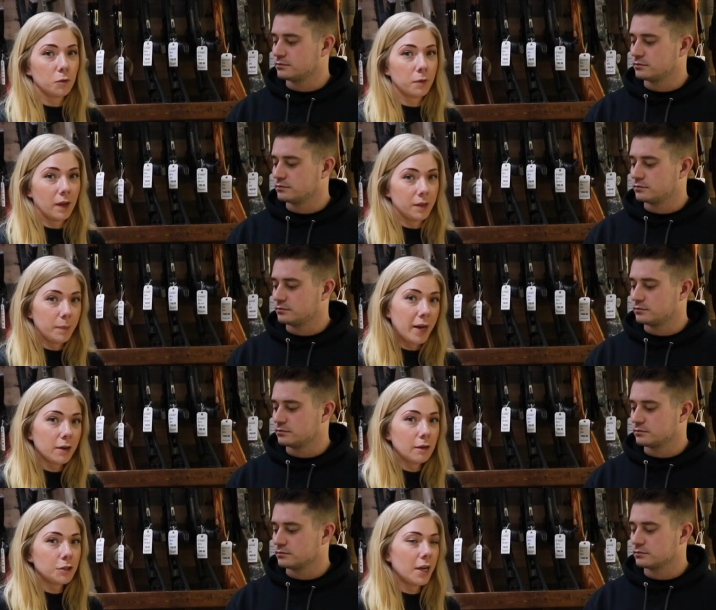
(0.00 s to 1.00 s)
Speaker 1: you fill out the
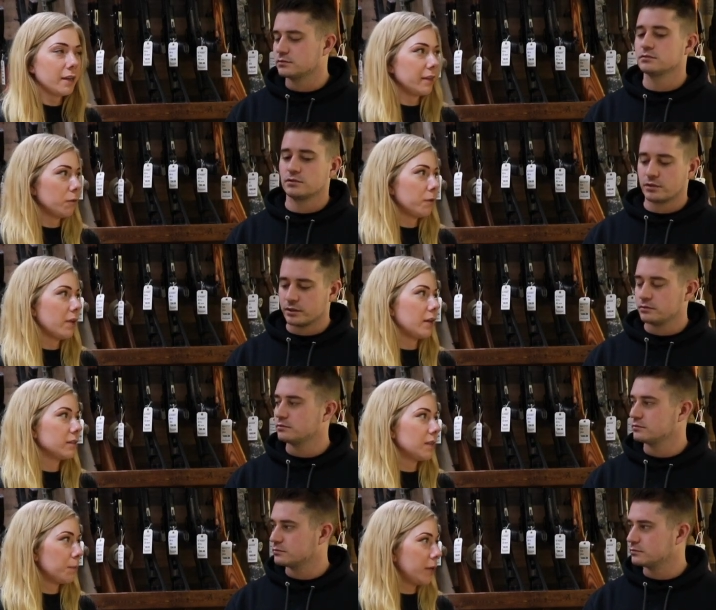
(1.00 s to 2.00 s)
background check, they'll fill out
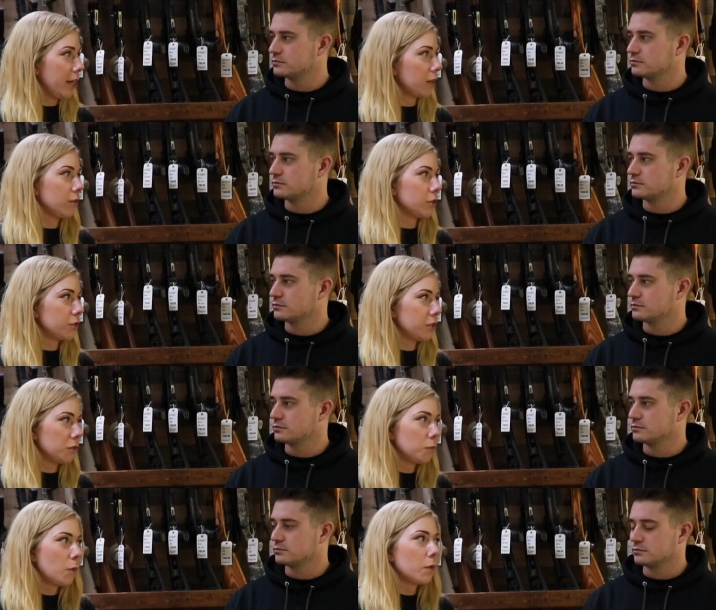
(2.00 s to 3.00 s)
a separate handgun
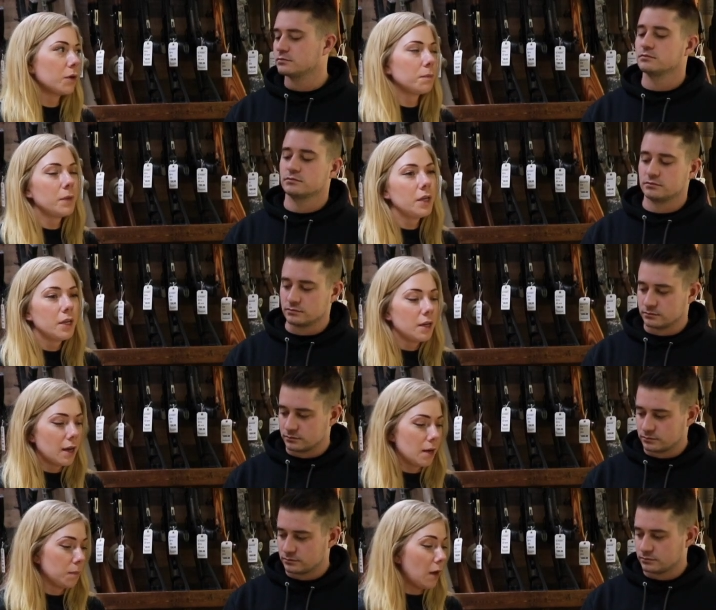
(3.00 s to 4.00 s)
registration form.
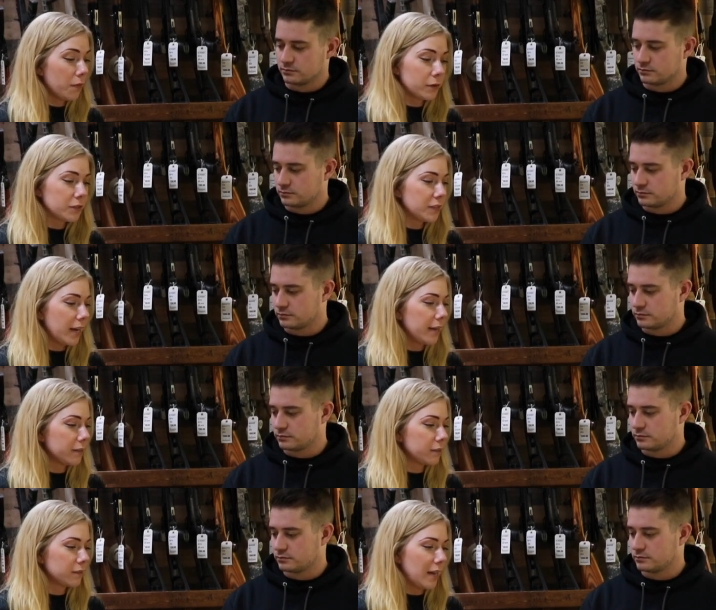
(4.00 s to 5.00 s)
Um, other
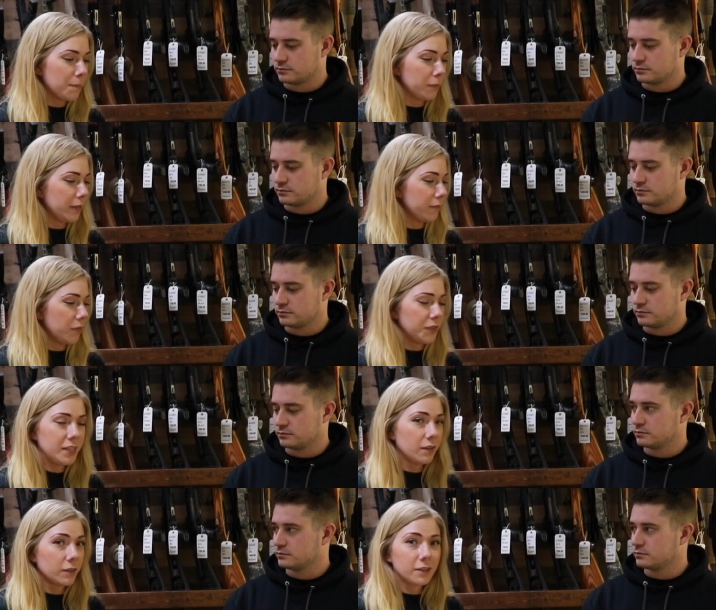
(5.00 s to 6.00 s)
states, I believe that the
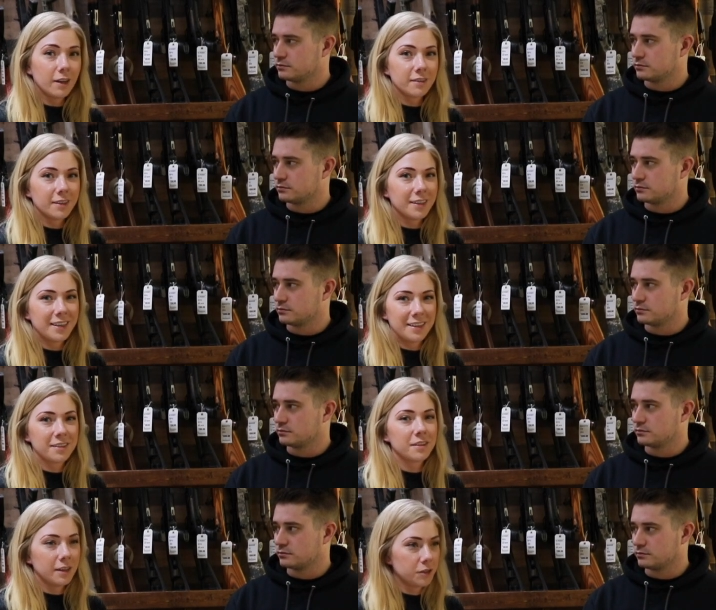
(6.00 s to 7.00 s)
dealer does it.
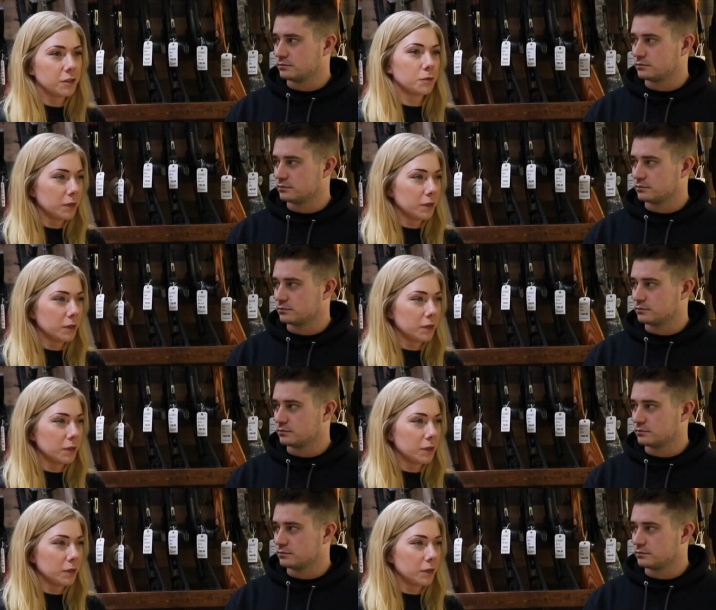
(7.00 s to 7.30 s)
It's, it just